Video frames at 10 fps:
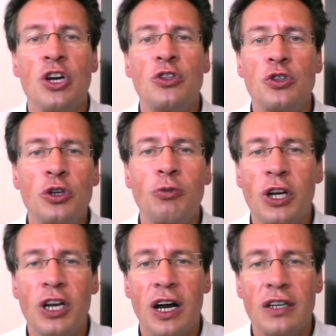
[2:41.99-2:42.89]
Do you want
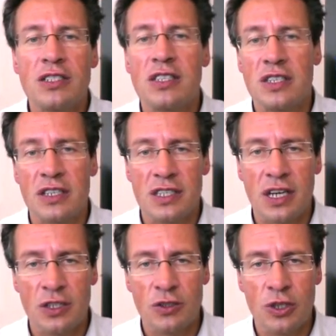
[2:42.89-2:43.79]
to run this
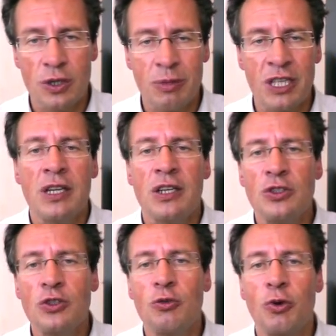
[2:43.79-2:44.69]
executable? Do
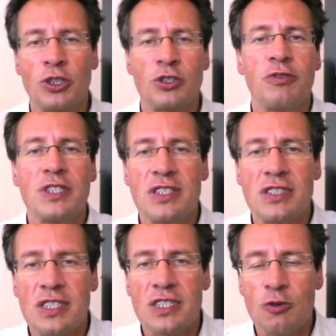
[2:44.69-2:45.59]
you want to visit
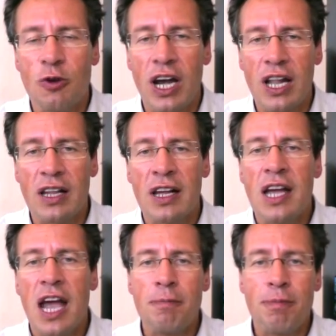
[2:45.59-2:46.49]
this URL?
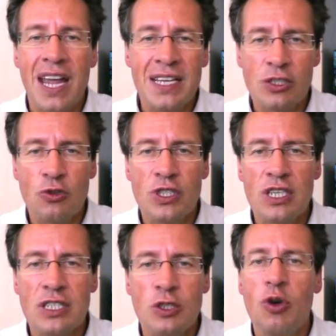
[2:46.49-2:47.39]
And based on
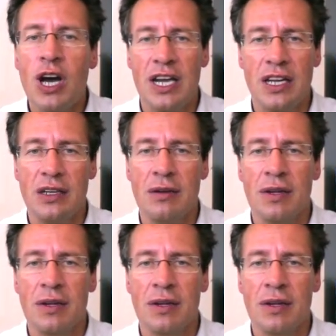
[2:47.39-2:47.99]
this, you are in.